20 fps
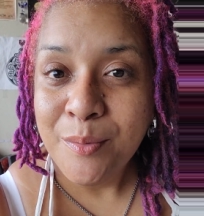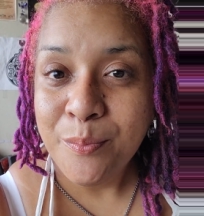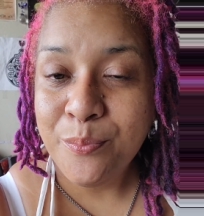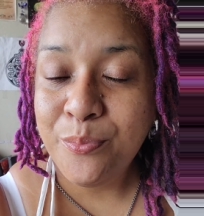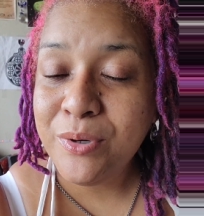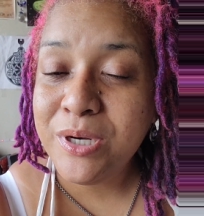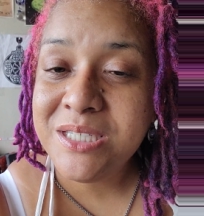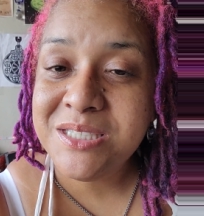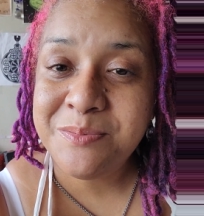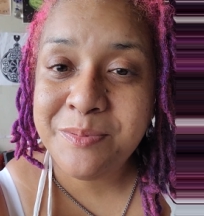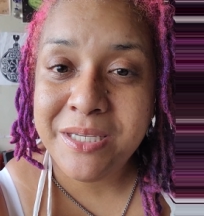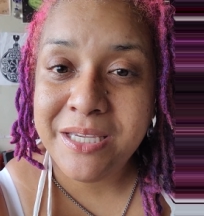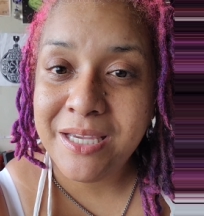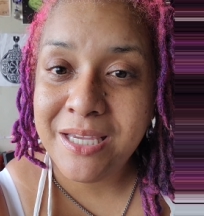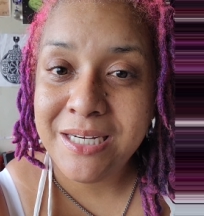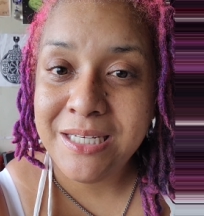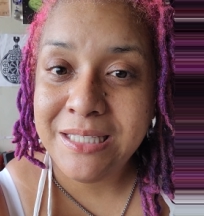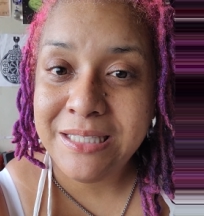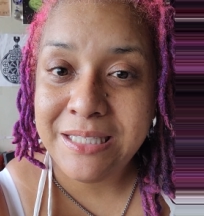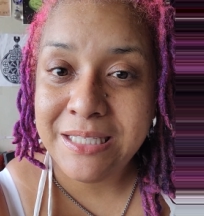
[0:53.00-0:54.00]
brings me
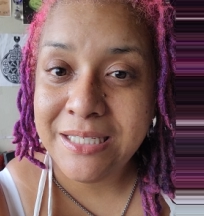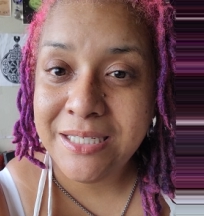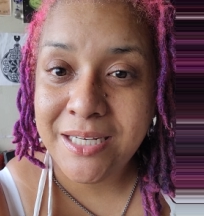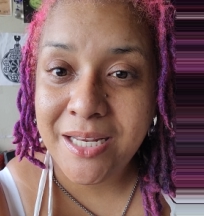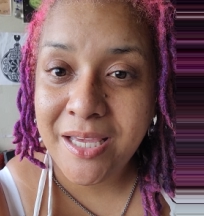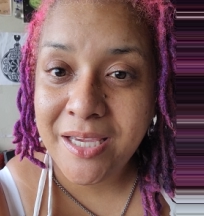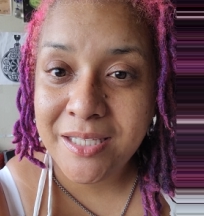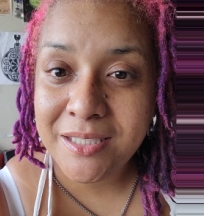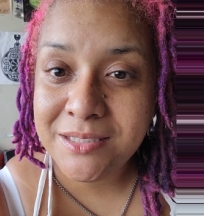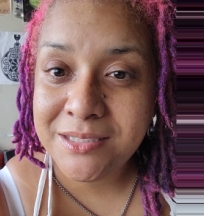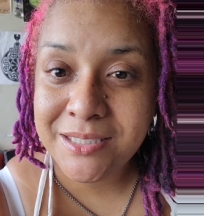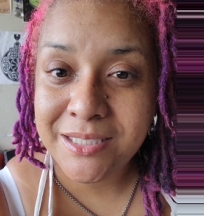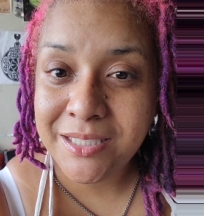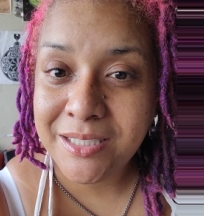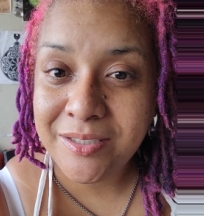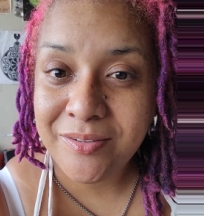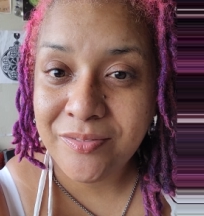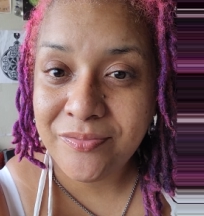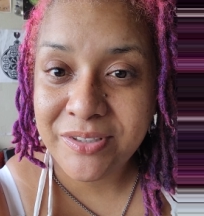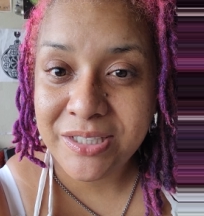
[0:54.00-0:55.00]
anything
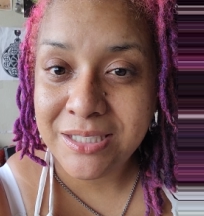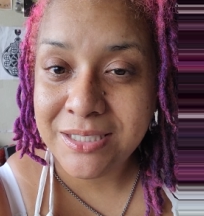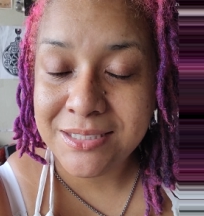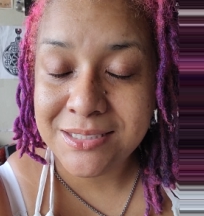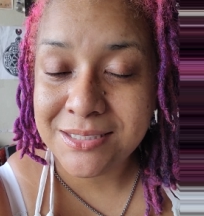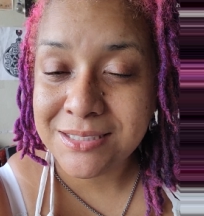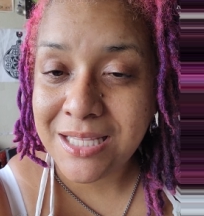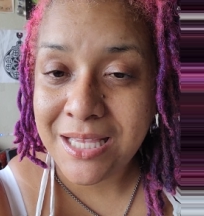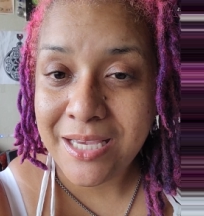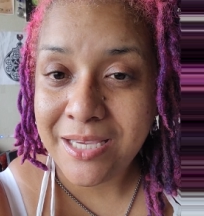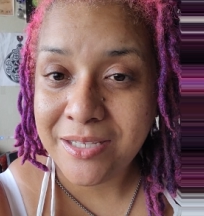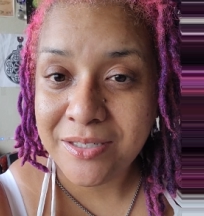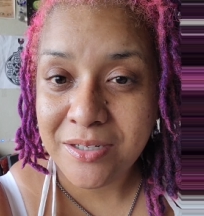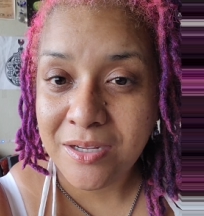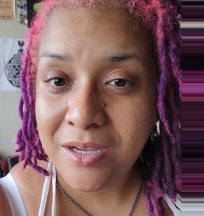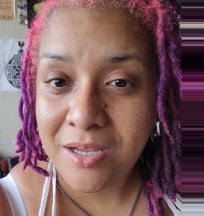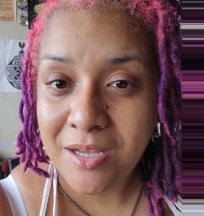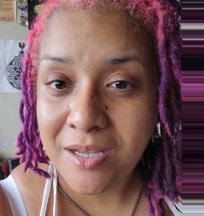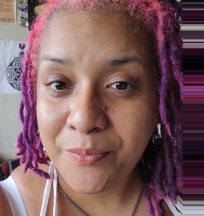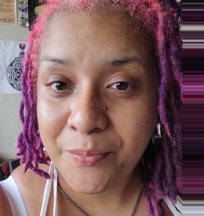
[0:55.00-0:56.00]
negative, it's like,
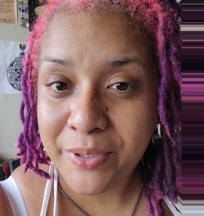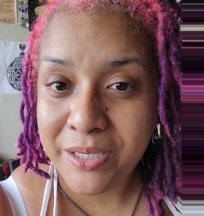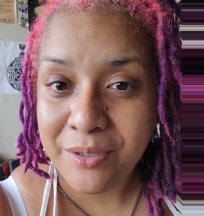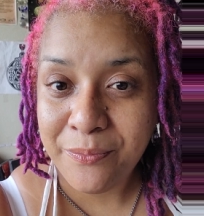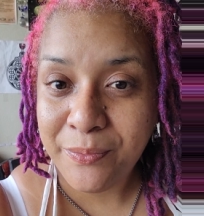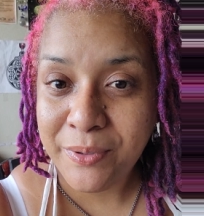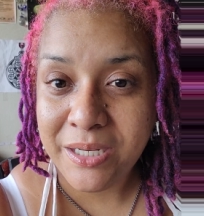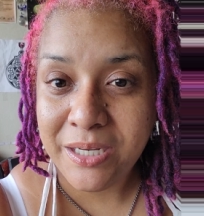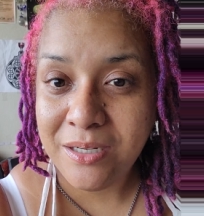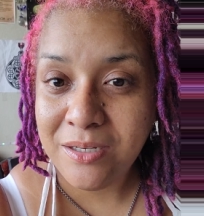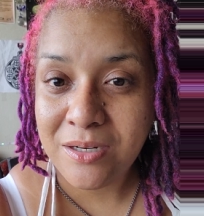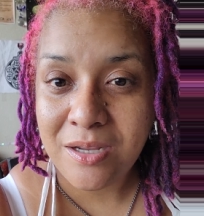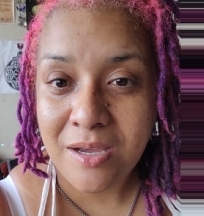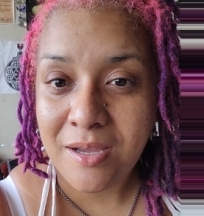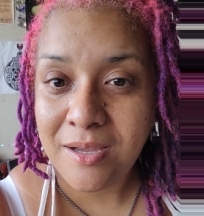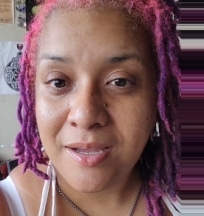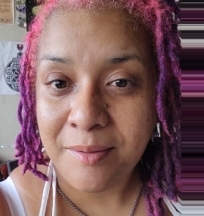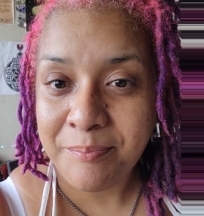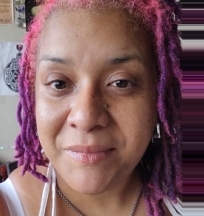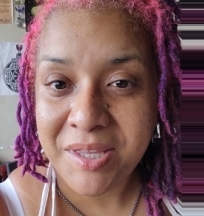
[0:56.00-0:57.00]
nah, we we
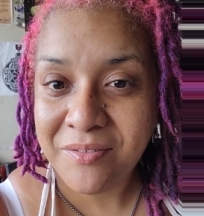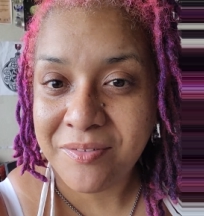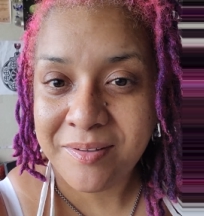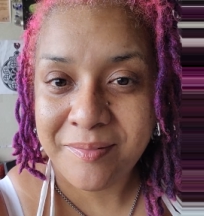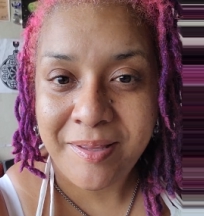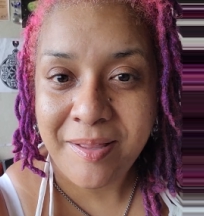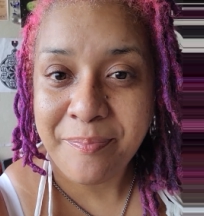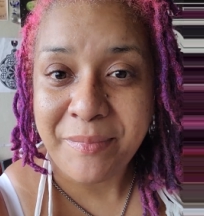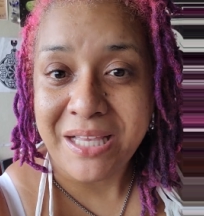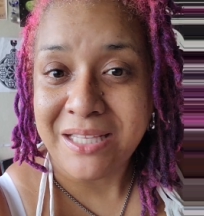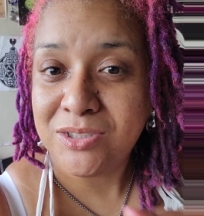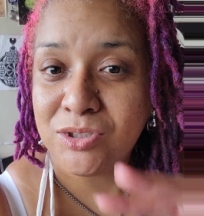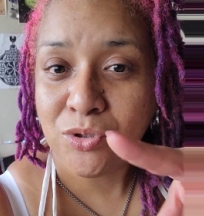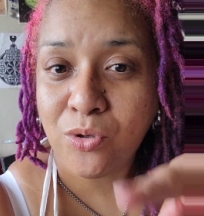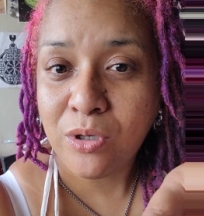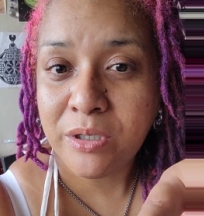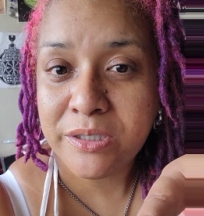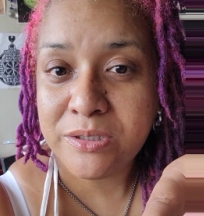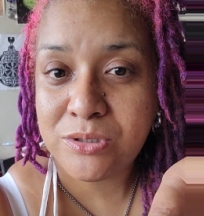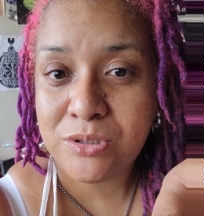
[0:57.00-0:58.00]
nah, I'm not I'm not
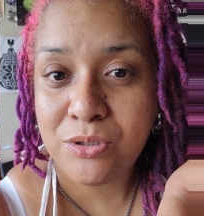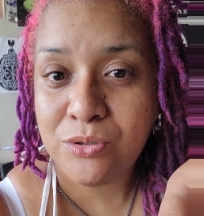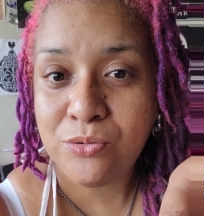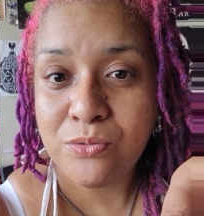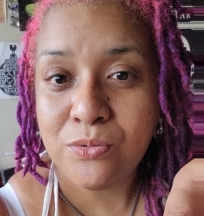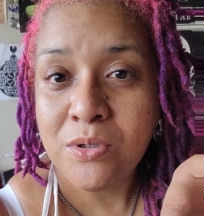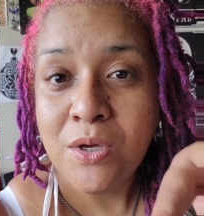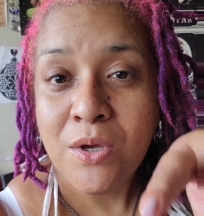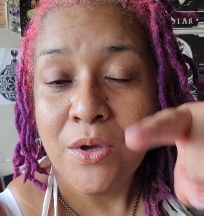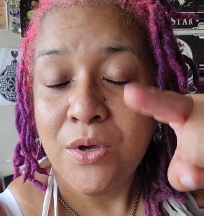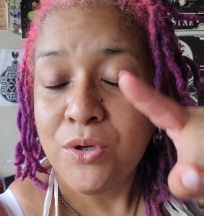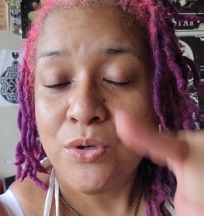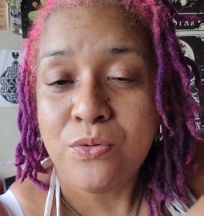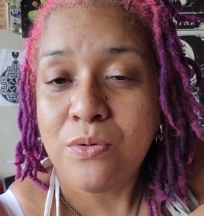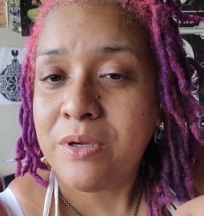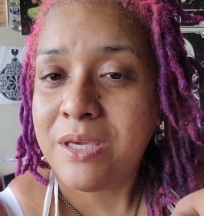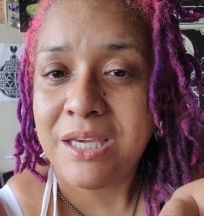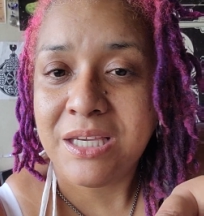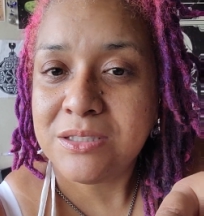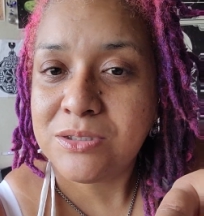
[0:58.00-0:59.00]
talking to you. You
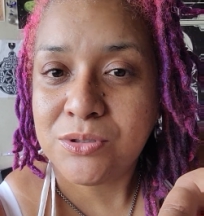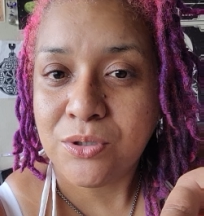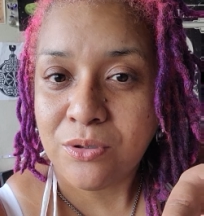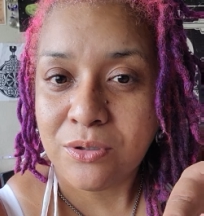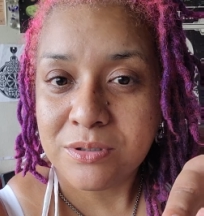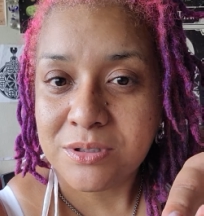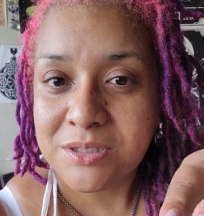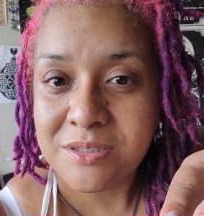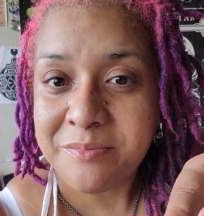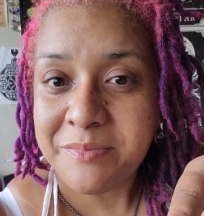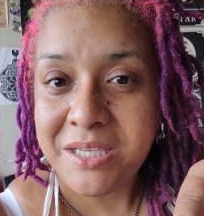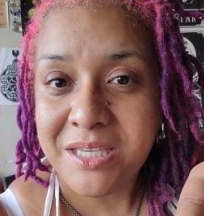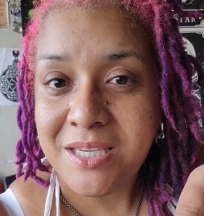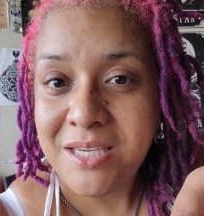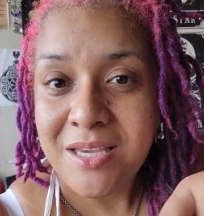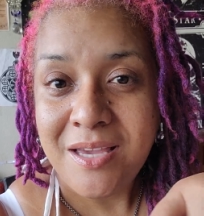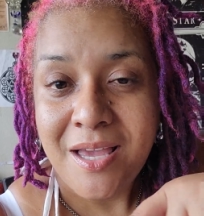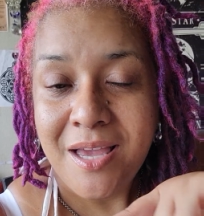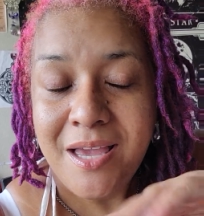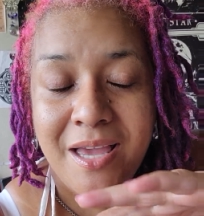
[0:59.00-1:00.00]
can't talk to me
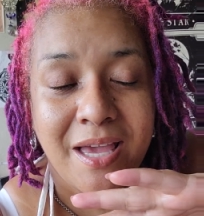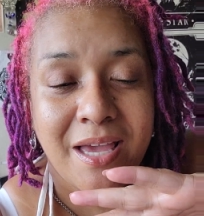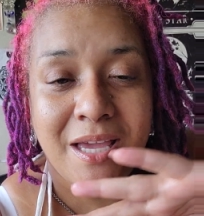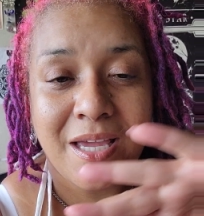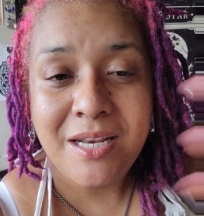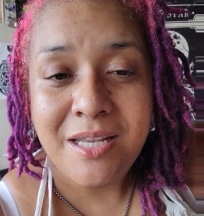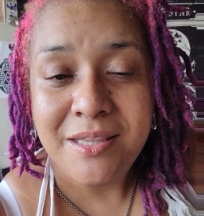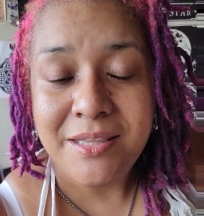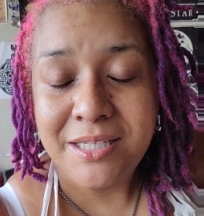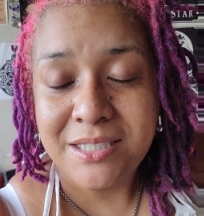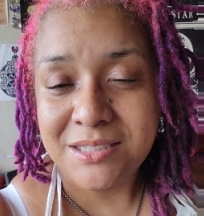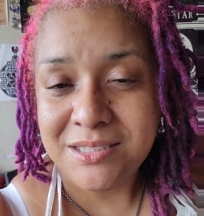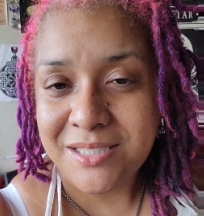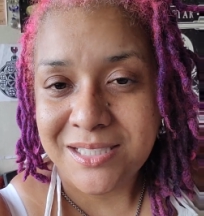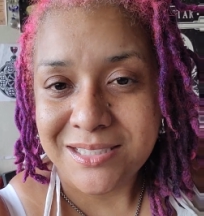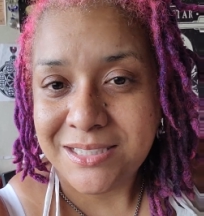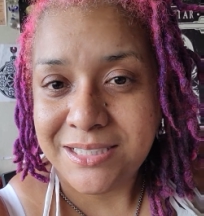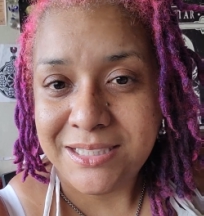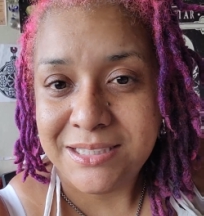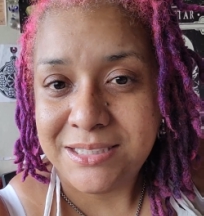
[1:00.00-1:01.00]
and there's
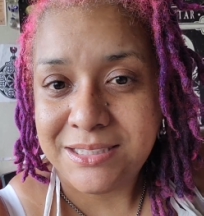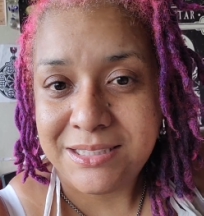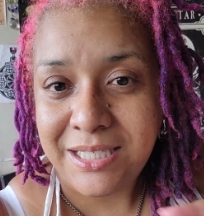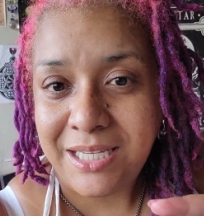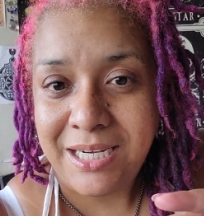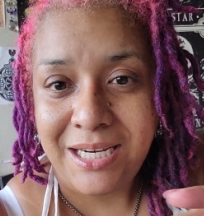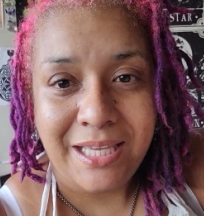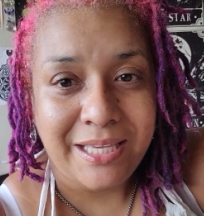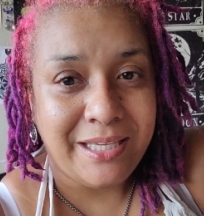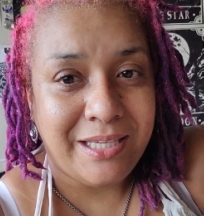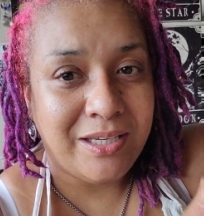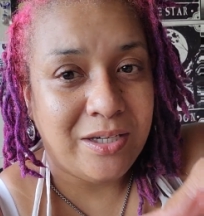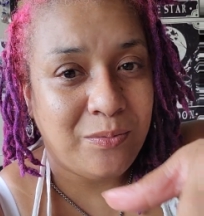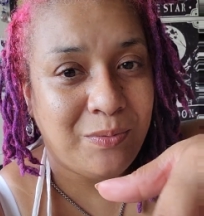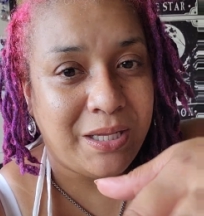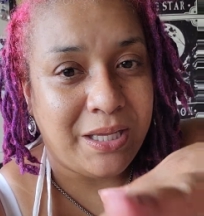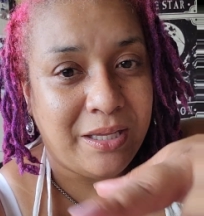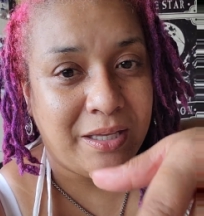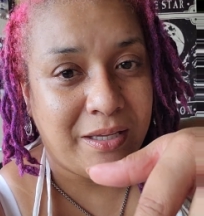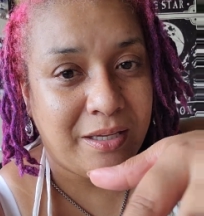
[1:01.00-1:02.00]
nothing to say. Like get
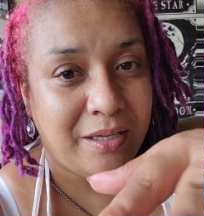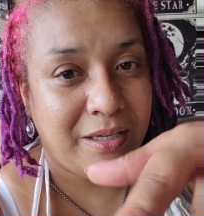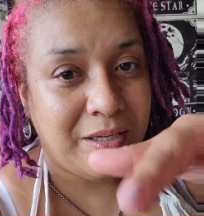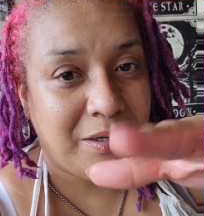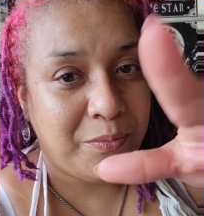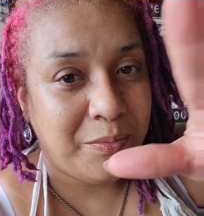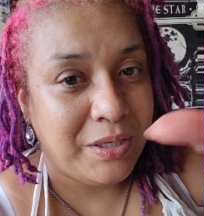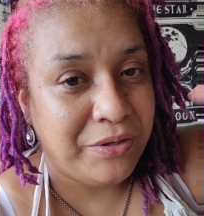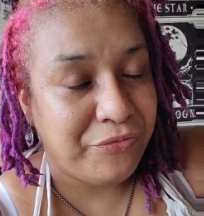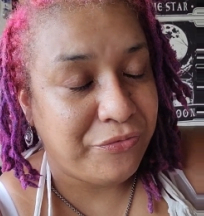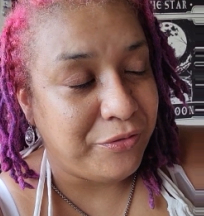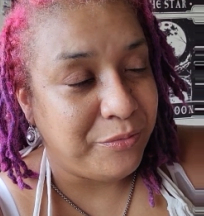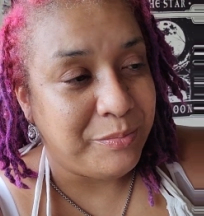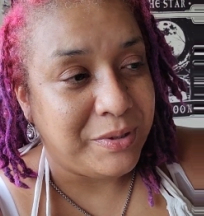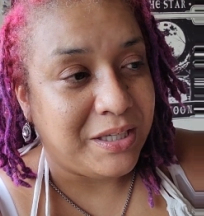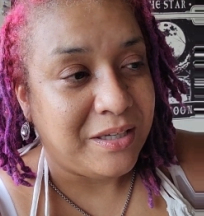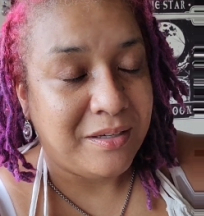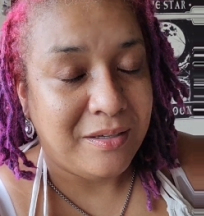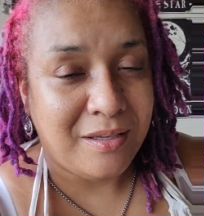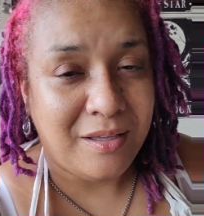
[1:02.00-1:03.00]
away. Get away from
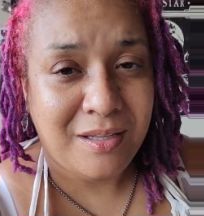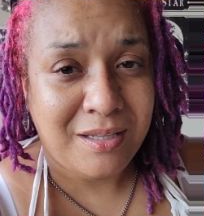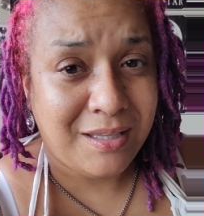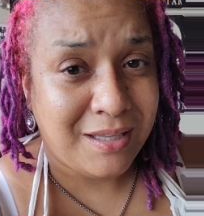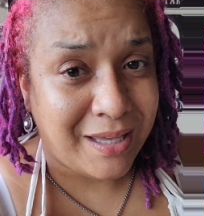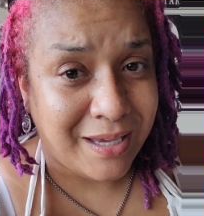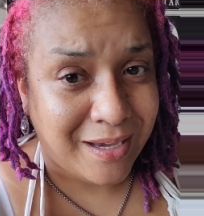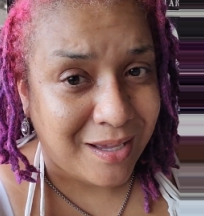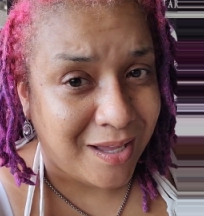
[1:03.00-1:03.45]
me. like